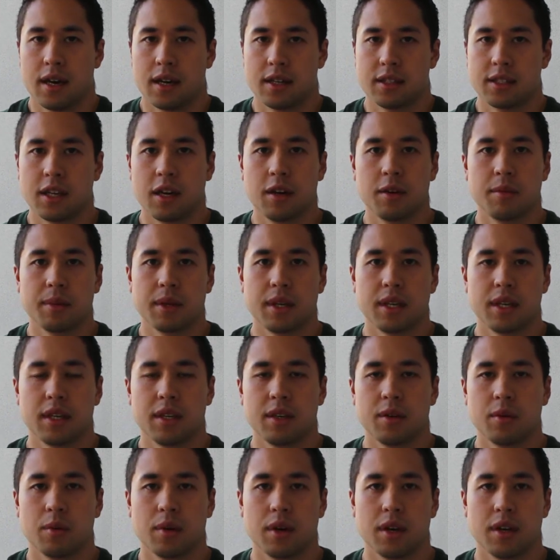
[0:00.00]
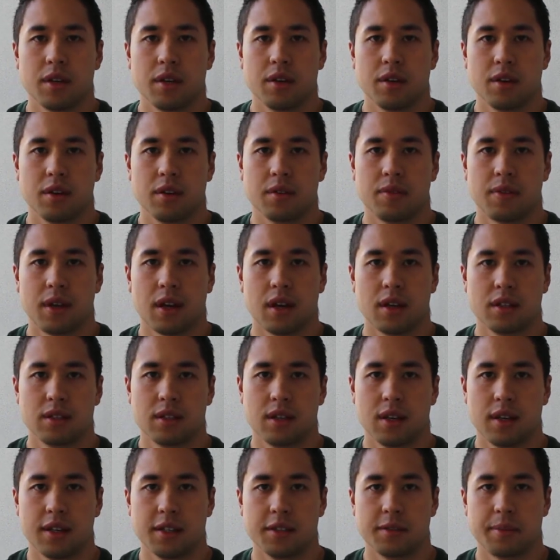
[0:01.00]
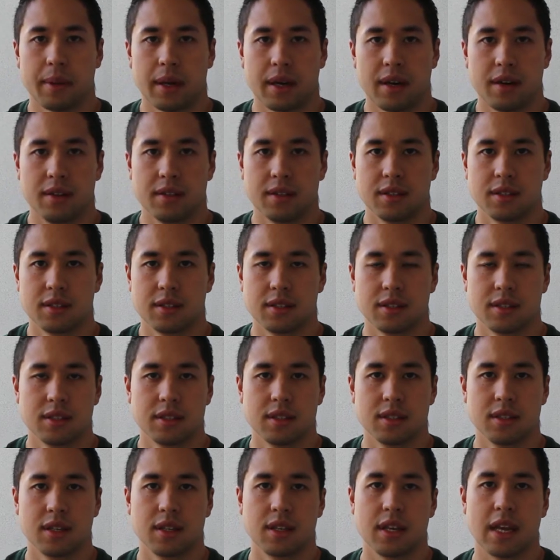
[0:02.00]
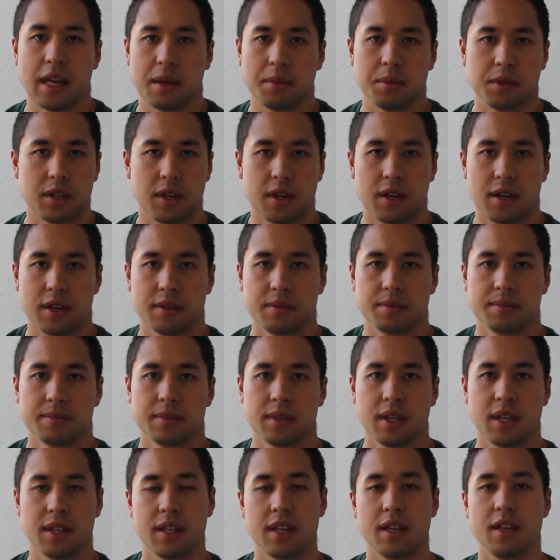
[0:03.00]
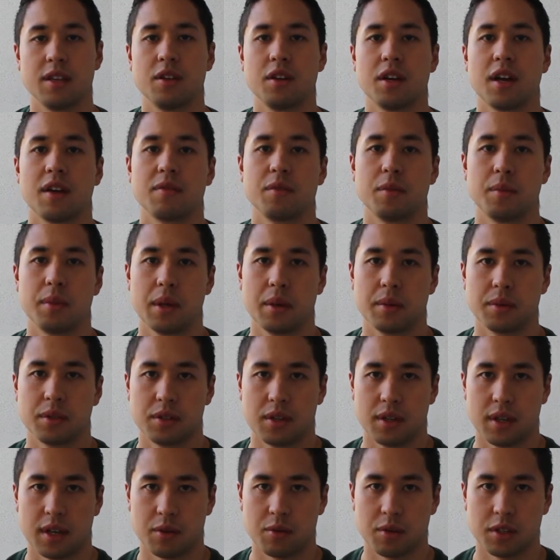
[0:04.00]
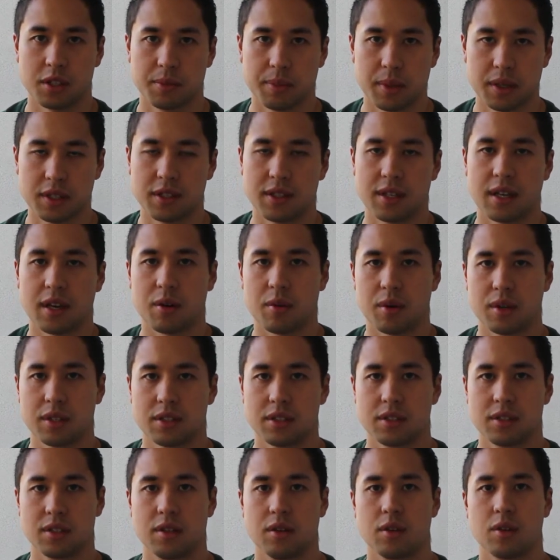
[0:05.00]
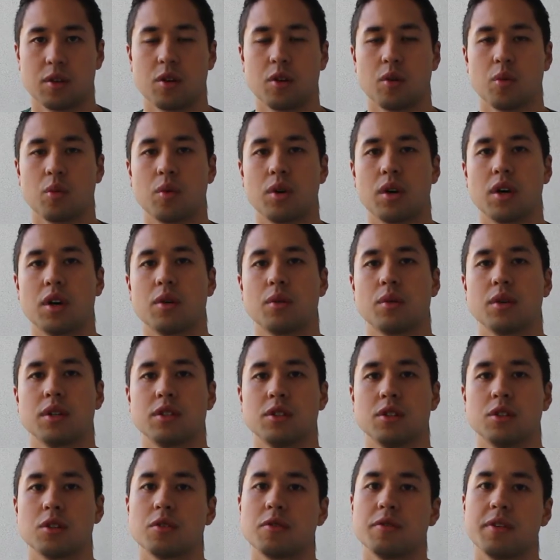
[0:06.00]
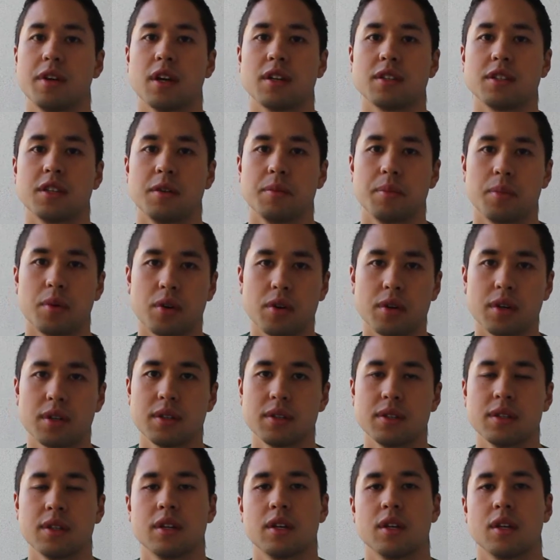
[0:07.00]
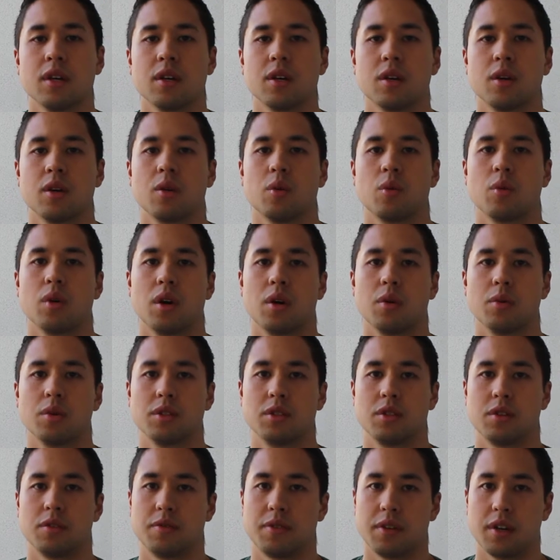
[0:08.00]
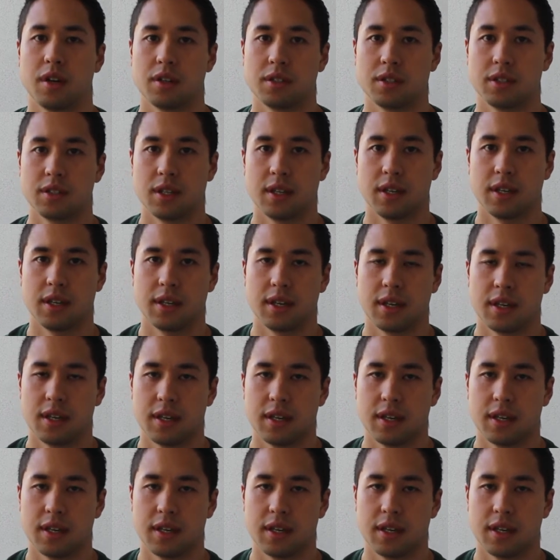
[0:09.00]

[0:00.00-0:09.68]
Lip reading: tell me what your fiance's parents' names are, and then you have to be able to like respond to that question. Or where was your fiance born? Where was your fiance,